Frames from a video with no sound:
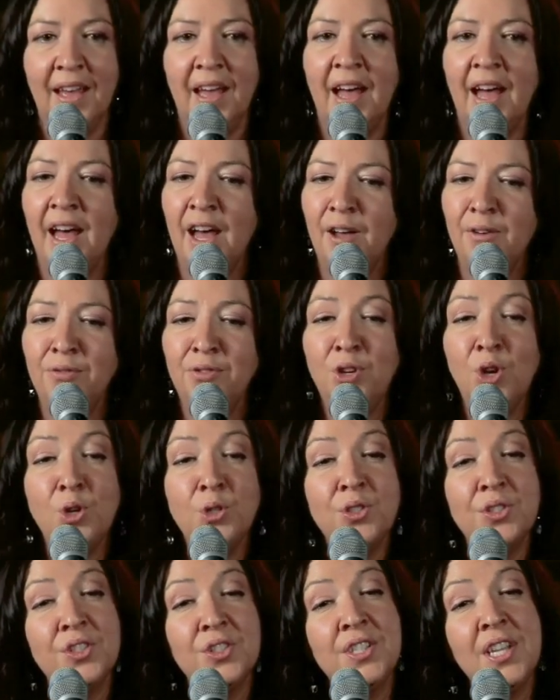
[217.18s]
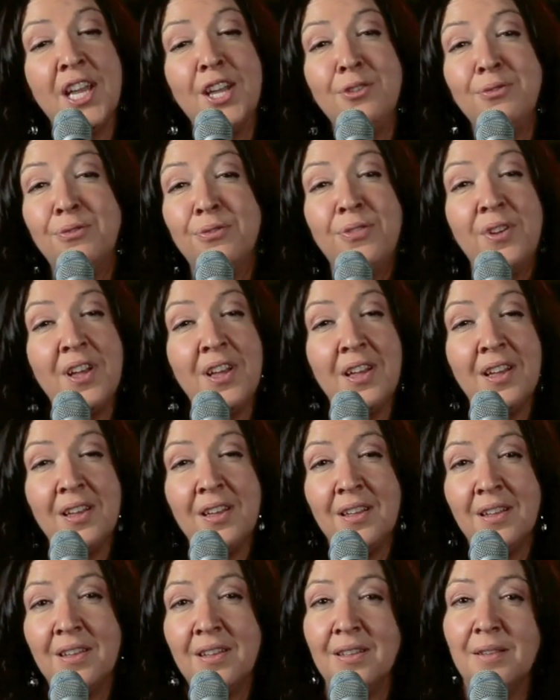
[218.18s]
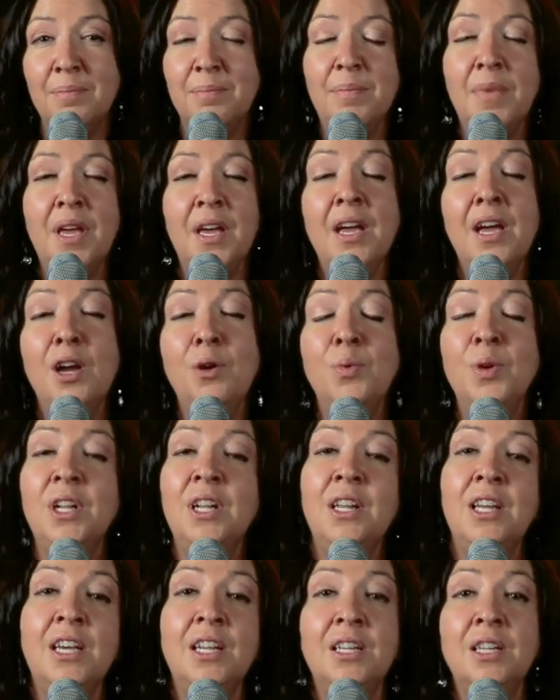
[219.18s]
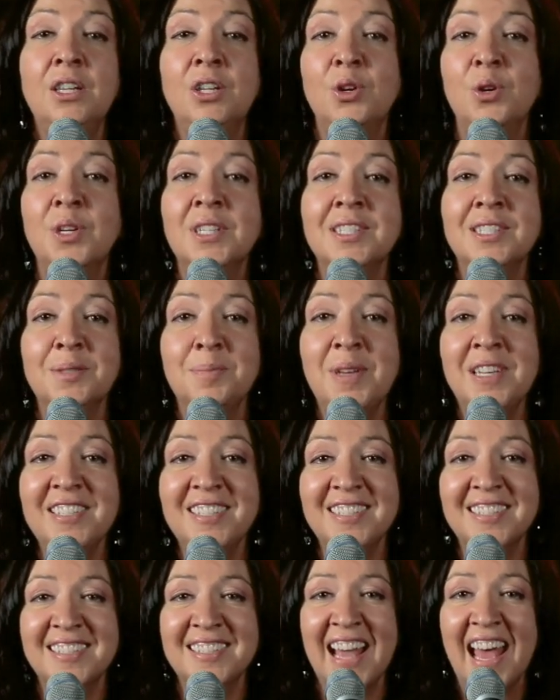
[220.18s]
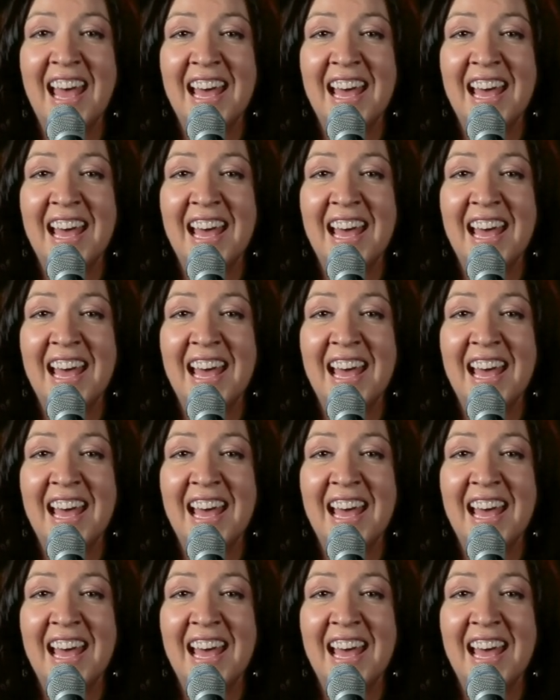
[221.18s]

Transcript: Have yourself a merry little Christmas.